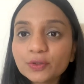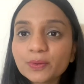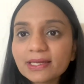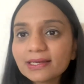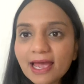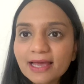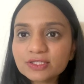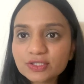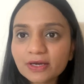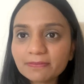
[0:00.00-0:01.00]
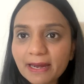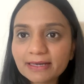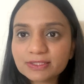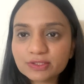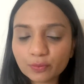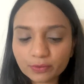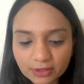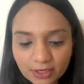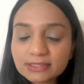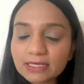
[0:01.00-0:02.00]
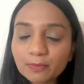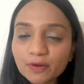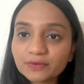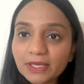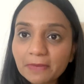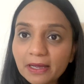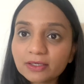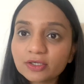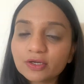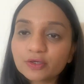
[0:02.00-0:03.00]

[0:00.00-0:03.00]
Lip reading: to enhance your band score. Some of them are